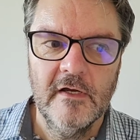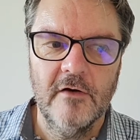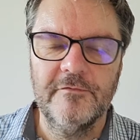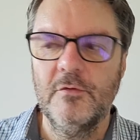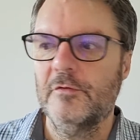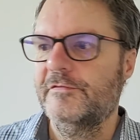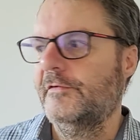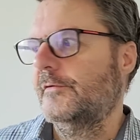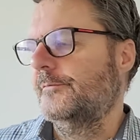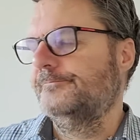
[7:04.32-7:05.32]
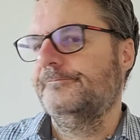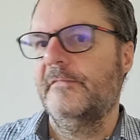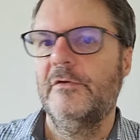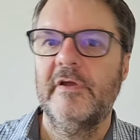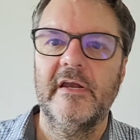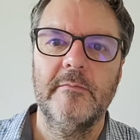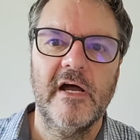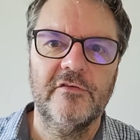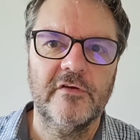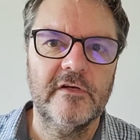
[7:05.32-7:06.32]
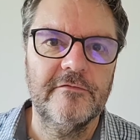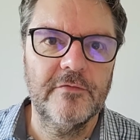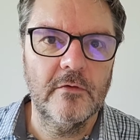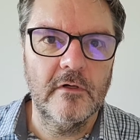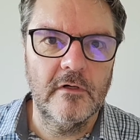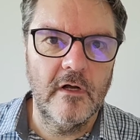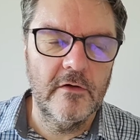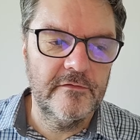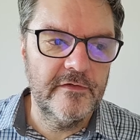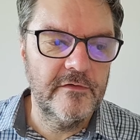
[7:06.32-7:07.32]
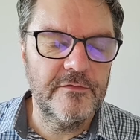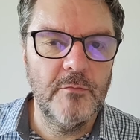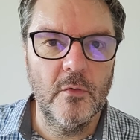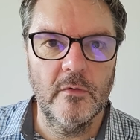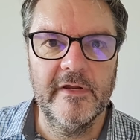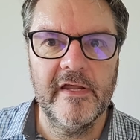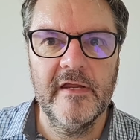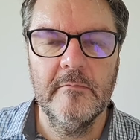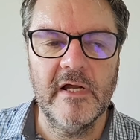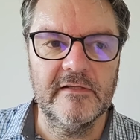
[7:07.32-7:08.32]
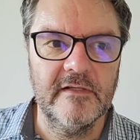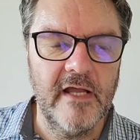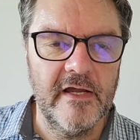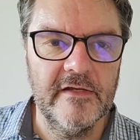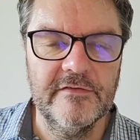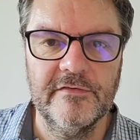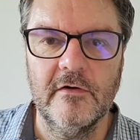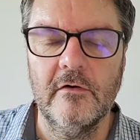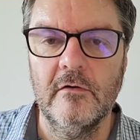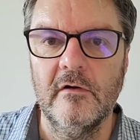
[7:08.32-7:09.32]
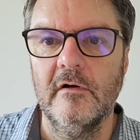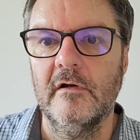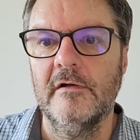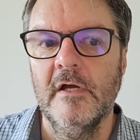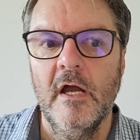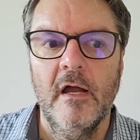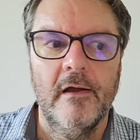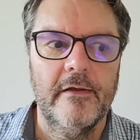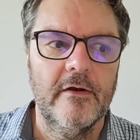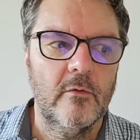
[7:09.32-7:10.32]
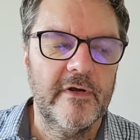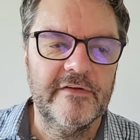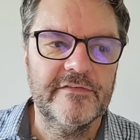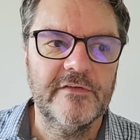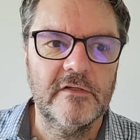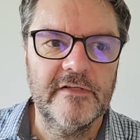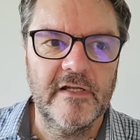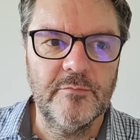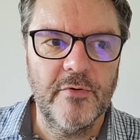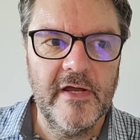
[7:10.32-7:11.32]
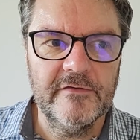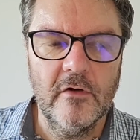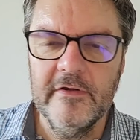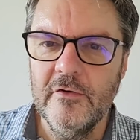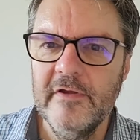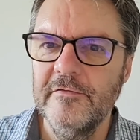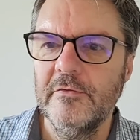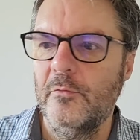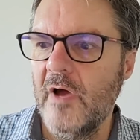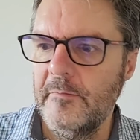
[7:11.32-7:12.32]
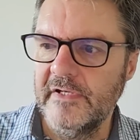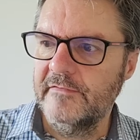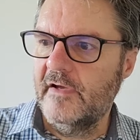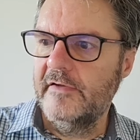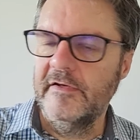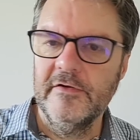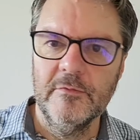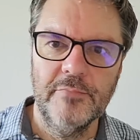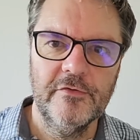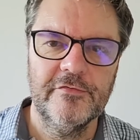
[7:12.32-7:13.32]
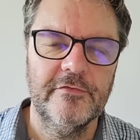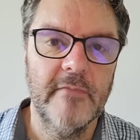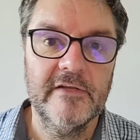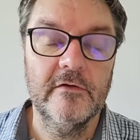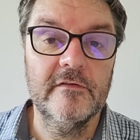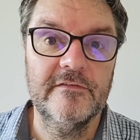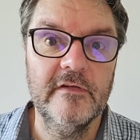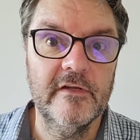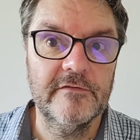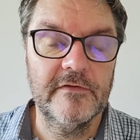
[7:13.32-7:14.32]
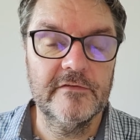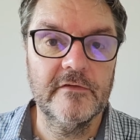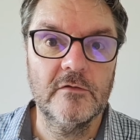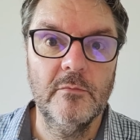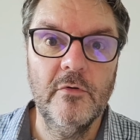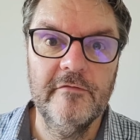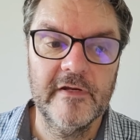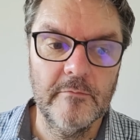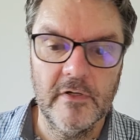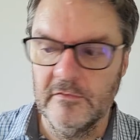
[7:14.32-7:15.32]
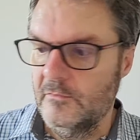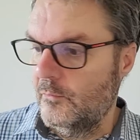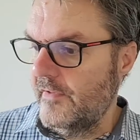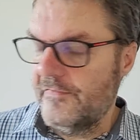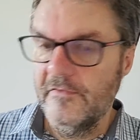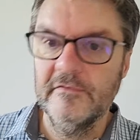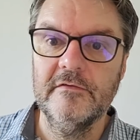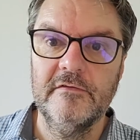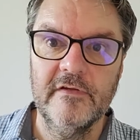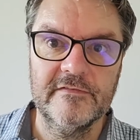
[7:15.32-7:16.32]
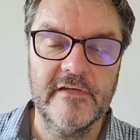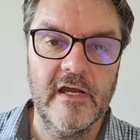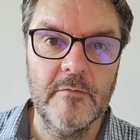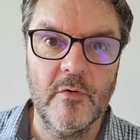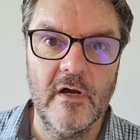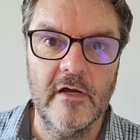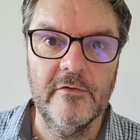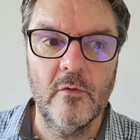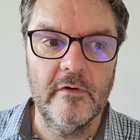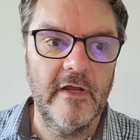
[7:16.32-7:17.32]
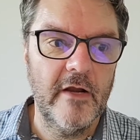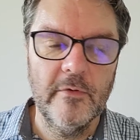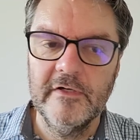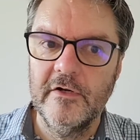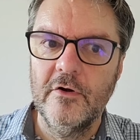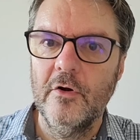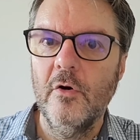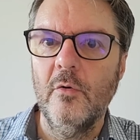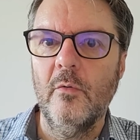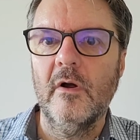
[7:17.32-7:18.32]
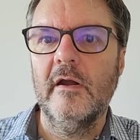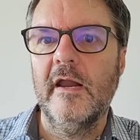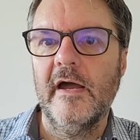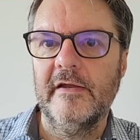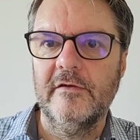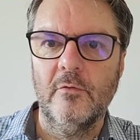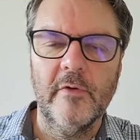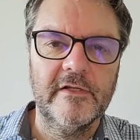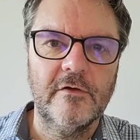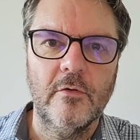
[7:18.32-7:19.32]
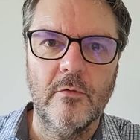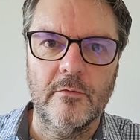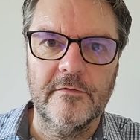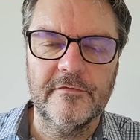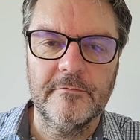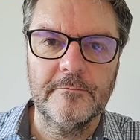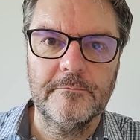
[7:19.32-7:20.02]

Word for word: of course, you know, you can imagine if you're hunting small game at night or uh, you know when it's not that bright or you know even a rabbit hiding in a bush you might not see it if it's not moving but with this camera you it will glow like red coals